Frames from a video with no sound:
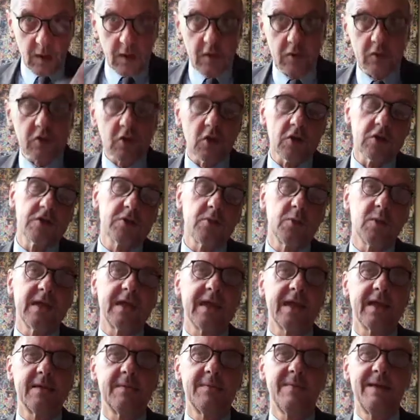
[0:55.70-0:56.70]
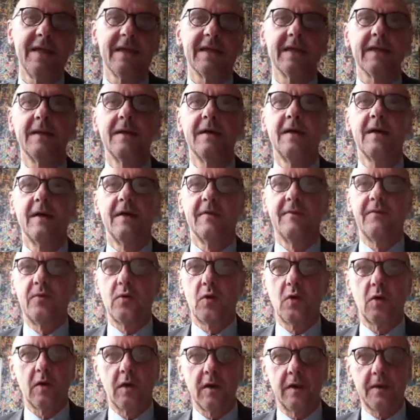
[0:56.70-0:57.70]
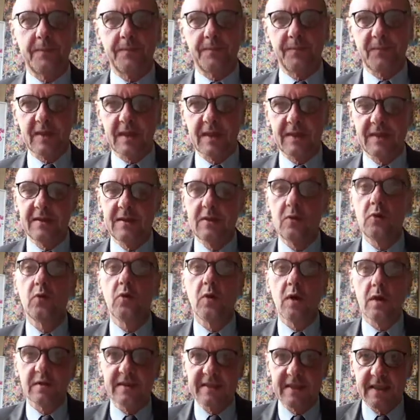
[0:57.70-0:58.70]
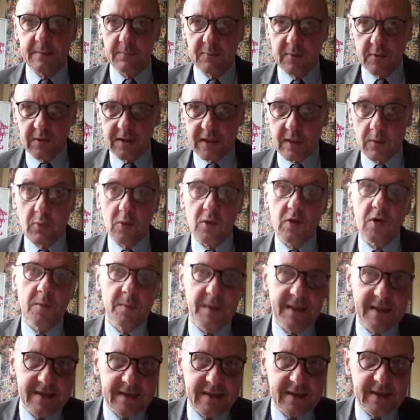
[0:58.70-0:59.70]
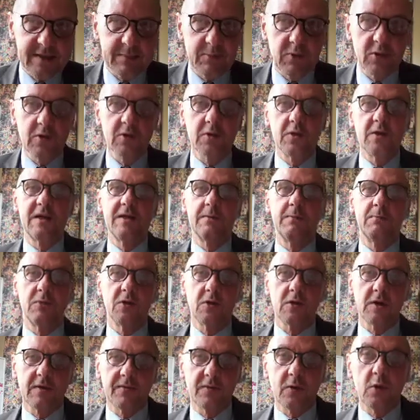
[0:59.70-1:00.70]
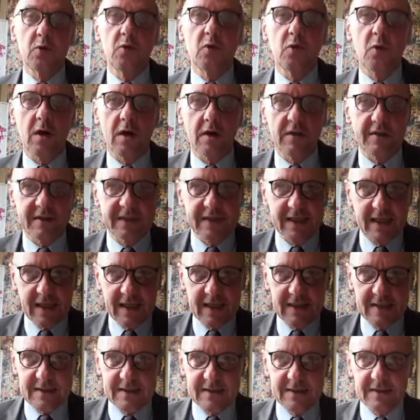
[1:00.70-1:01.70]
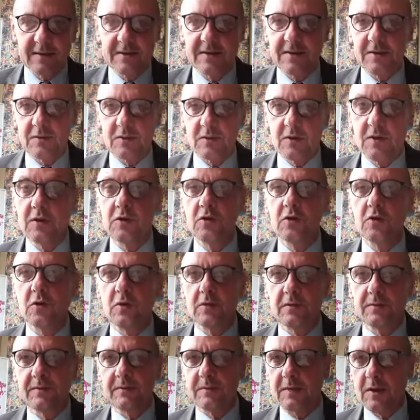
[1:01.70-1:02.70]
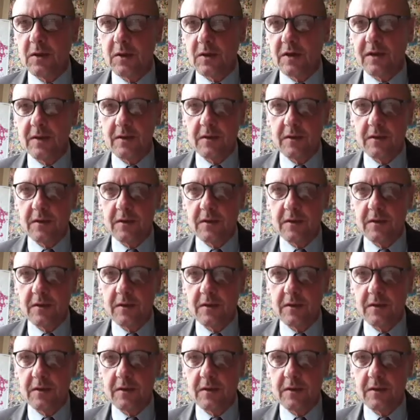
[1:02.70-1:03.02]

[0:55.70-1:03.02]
choice we can make for um, in the Urantia book I recommend this book the book of Urantia it's it's an uh,